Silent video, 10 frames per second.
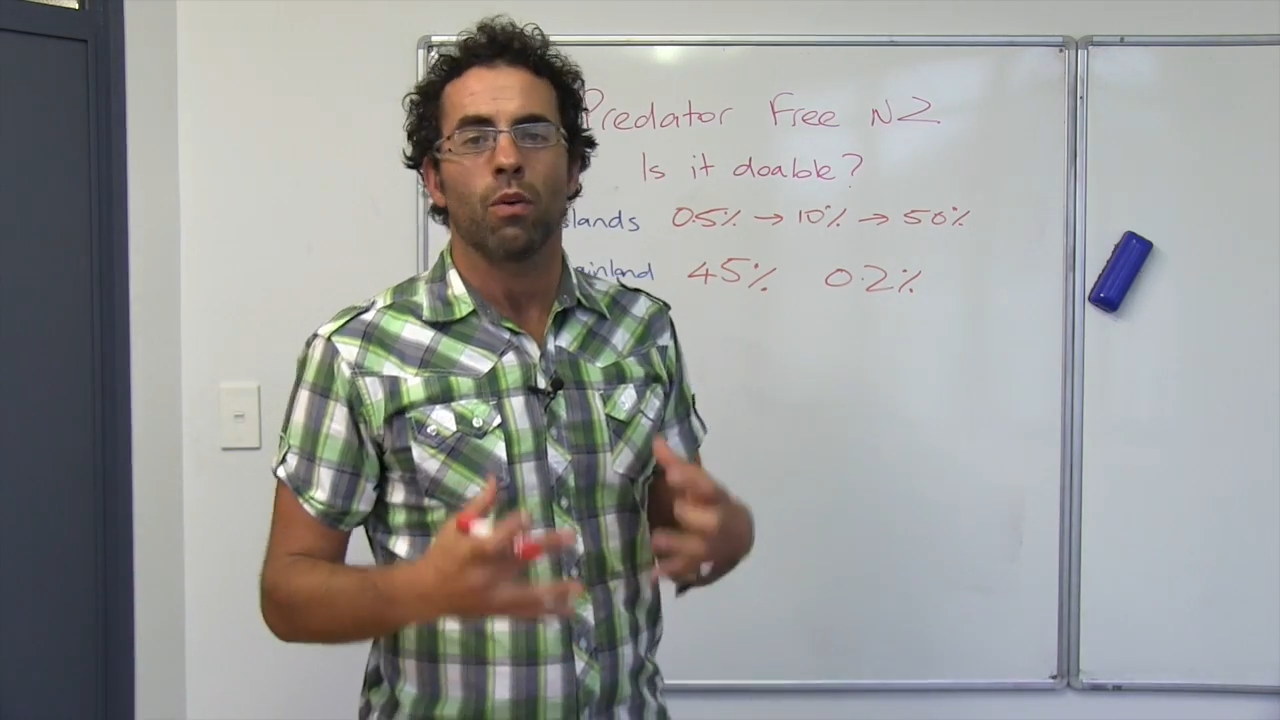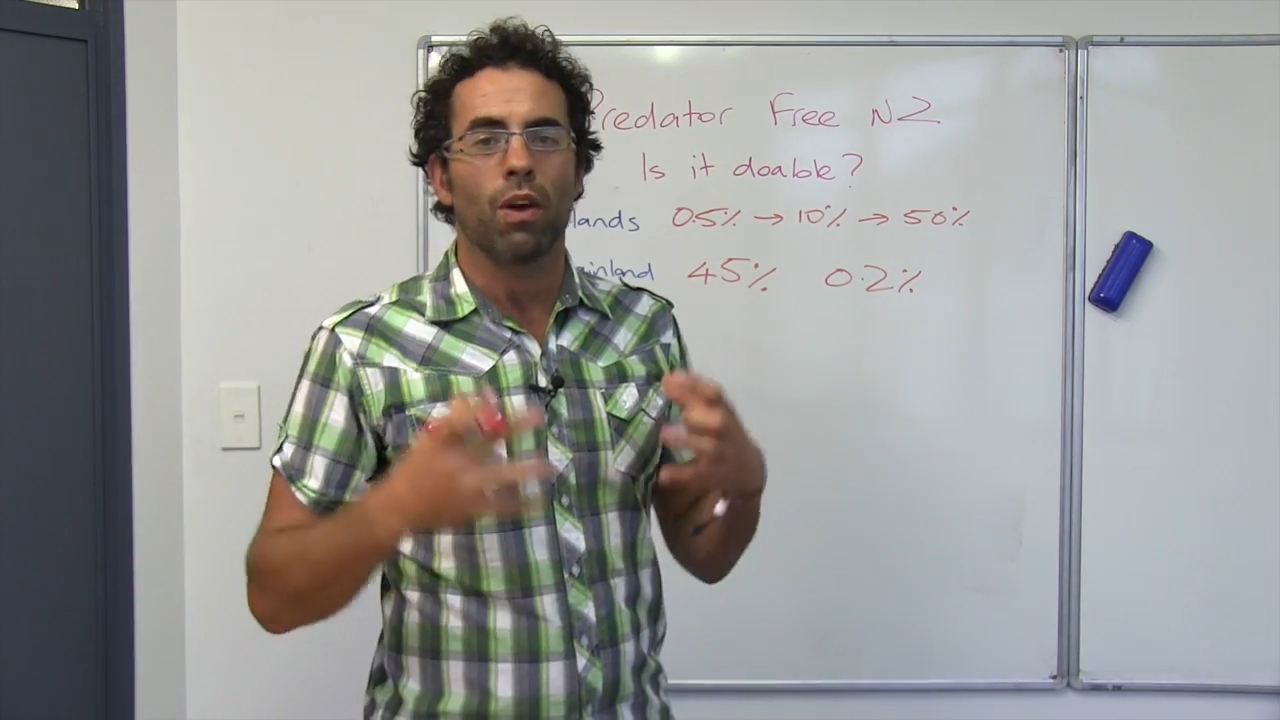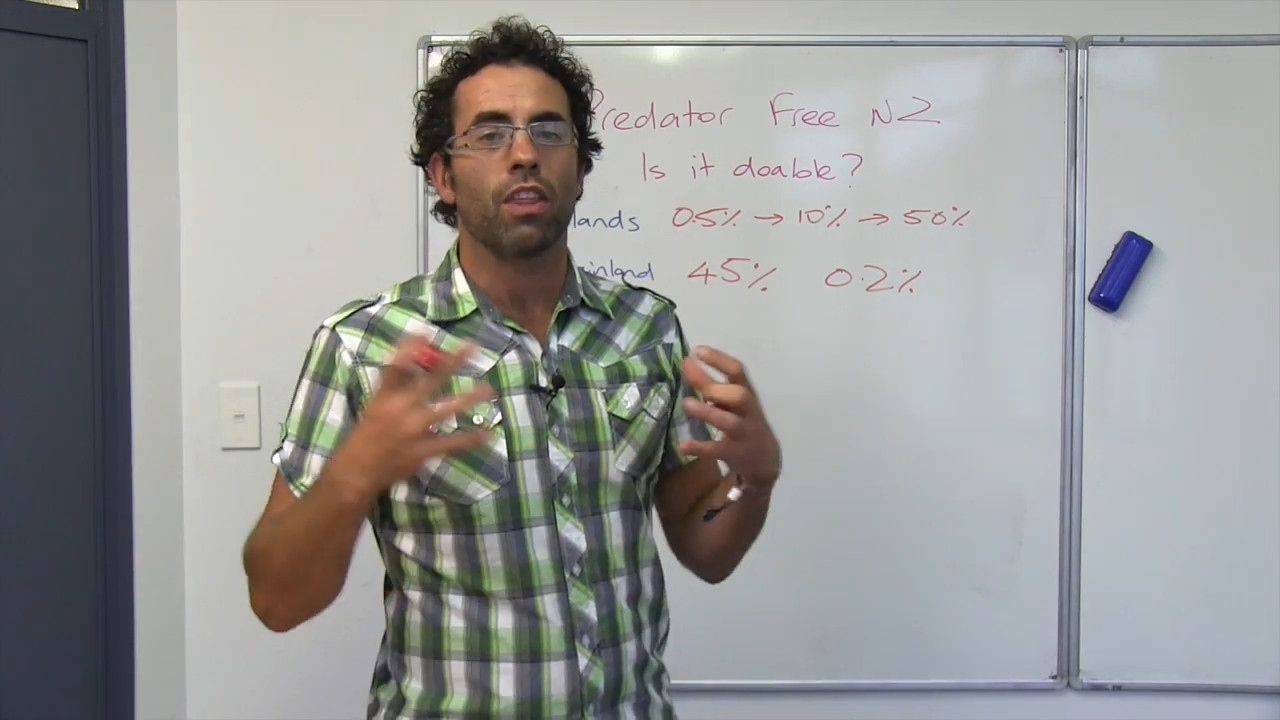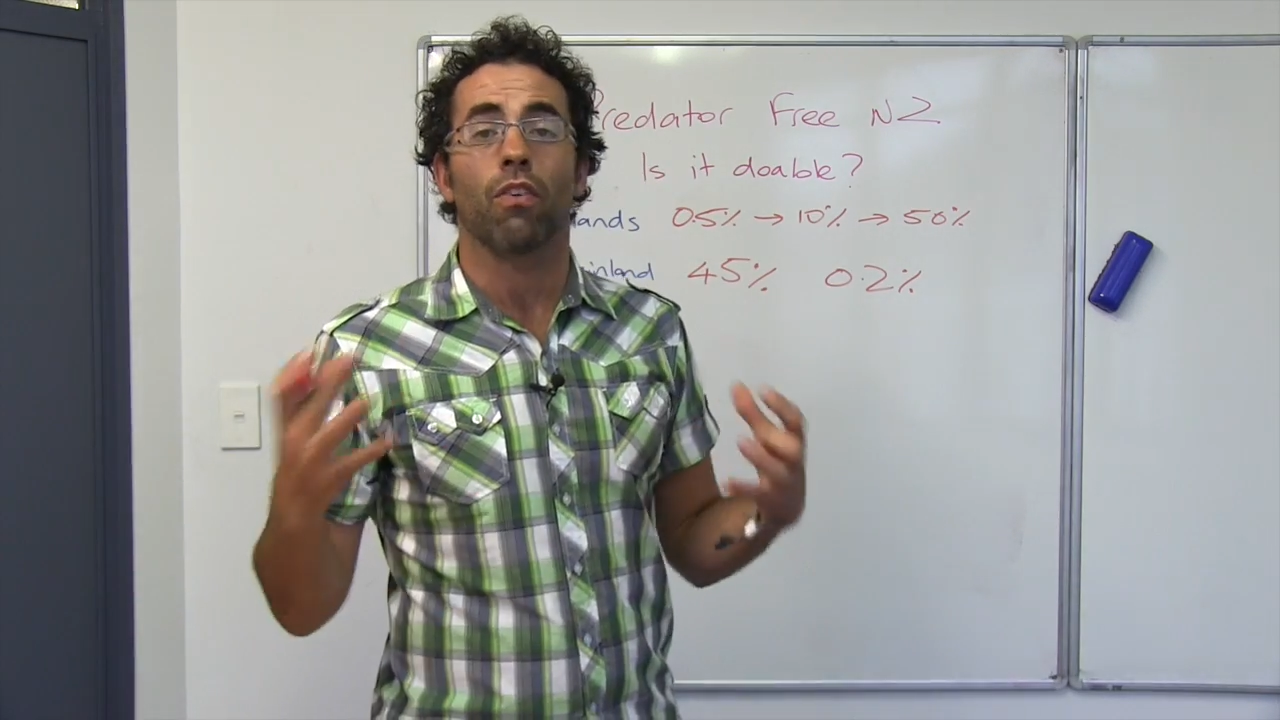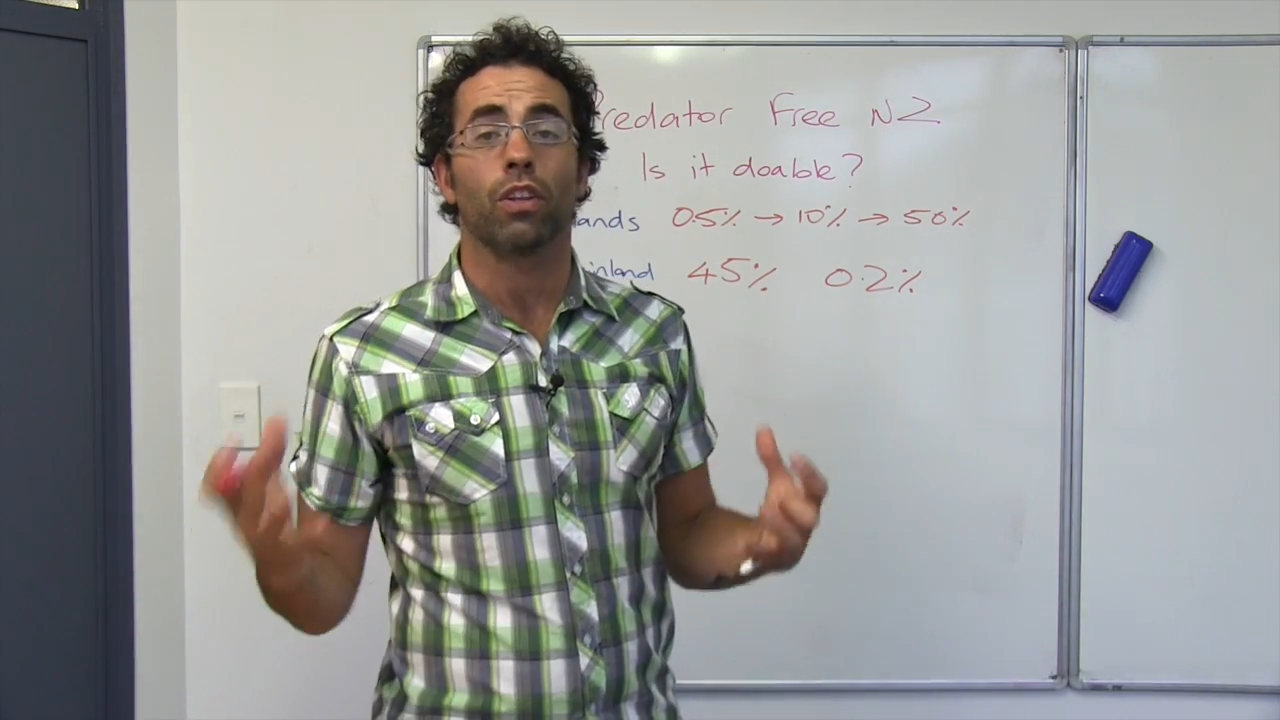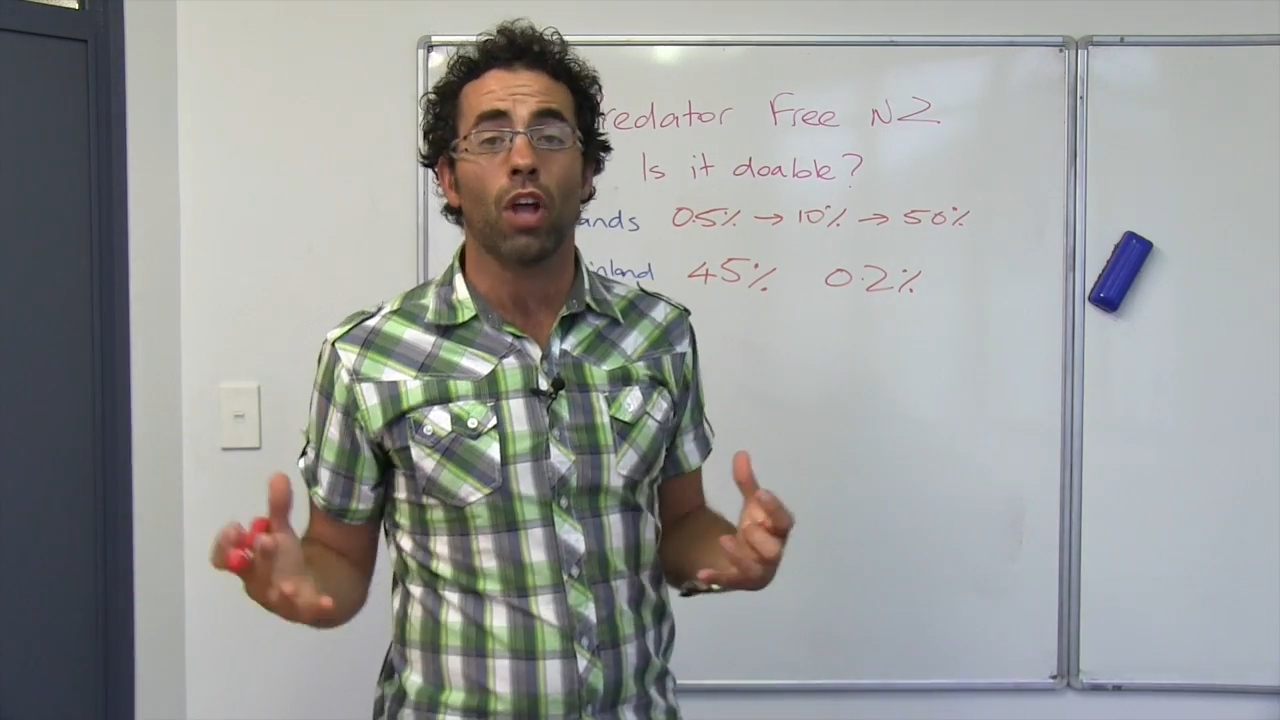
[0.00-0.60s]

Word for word: where there are